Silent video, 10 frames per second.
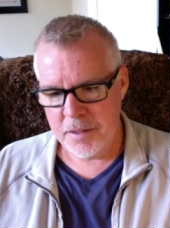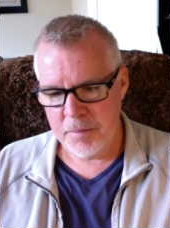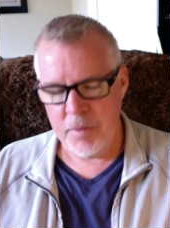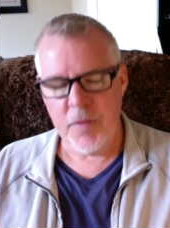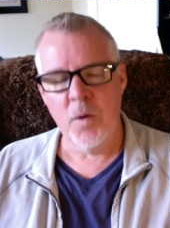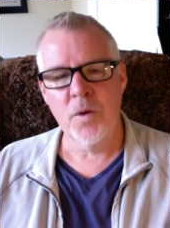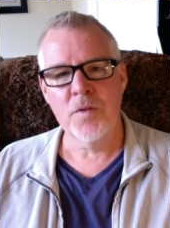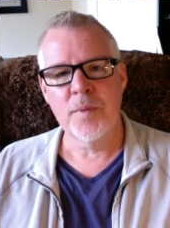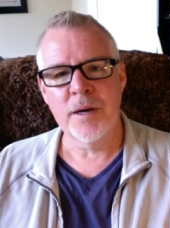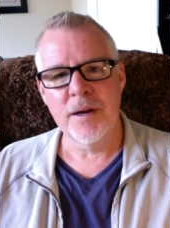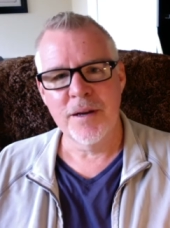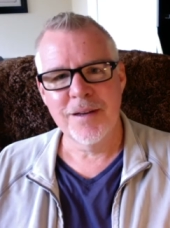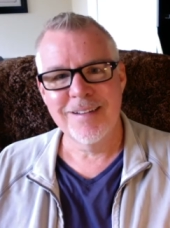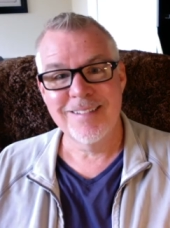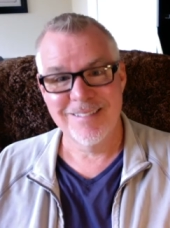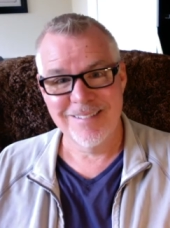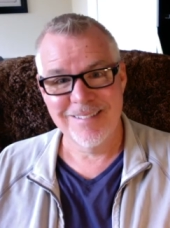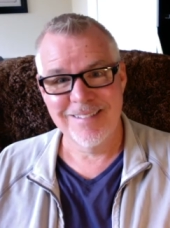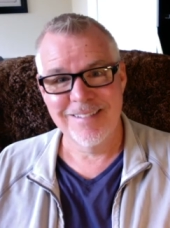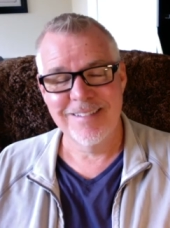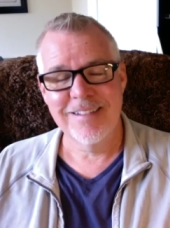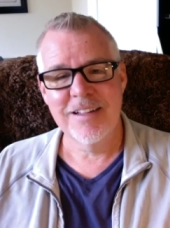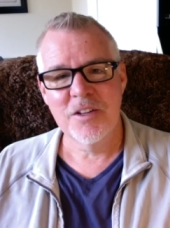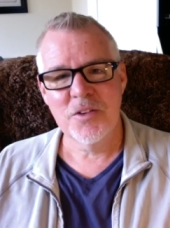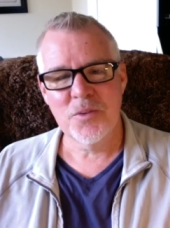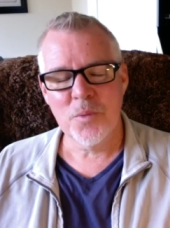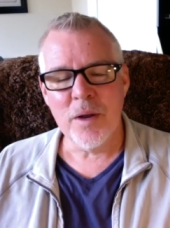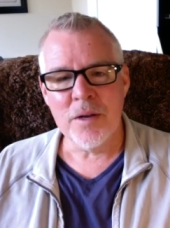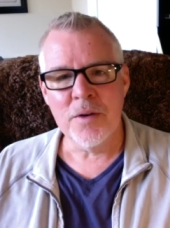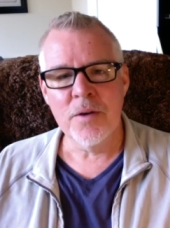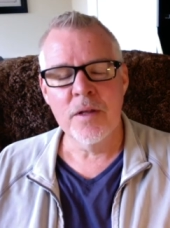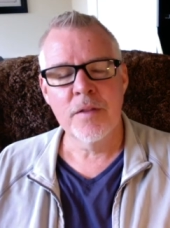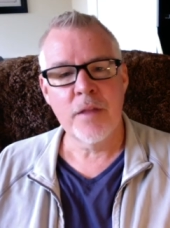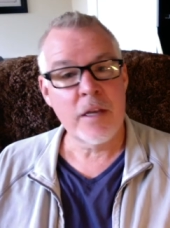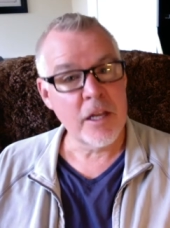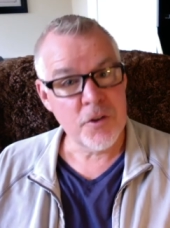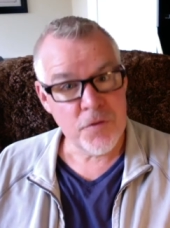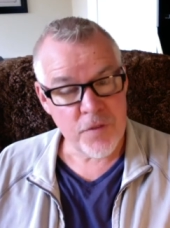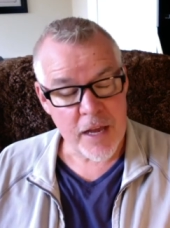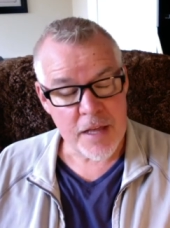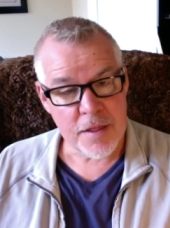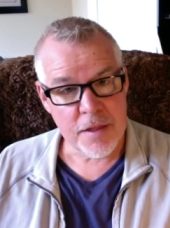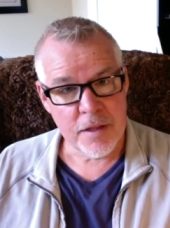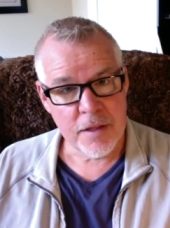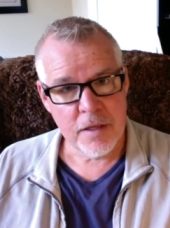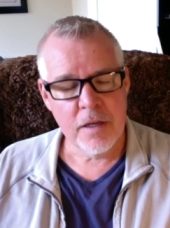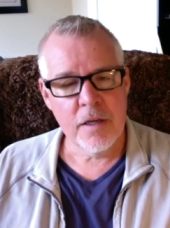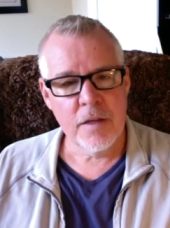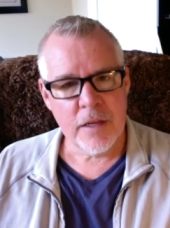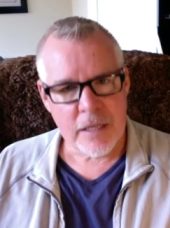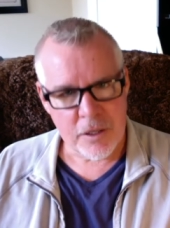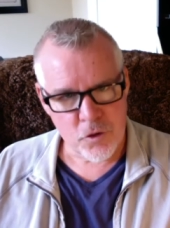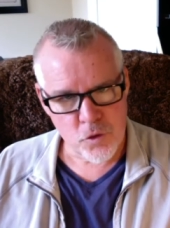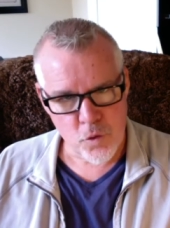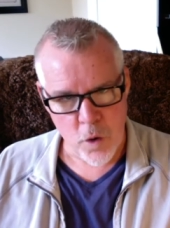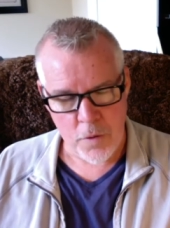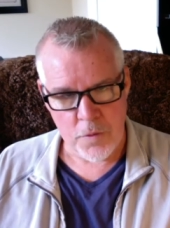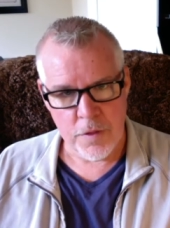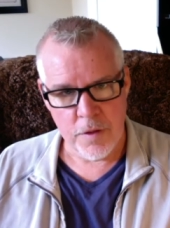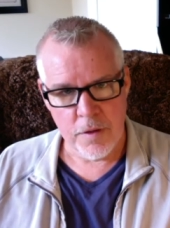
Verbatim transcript: but the Holy Spirit surrendered. That takes faith, that takes growth,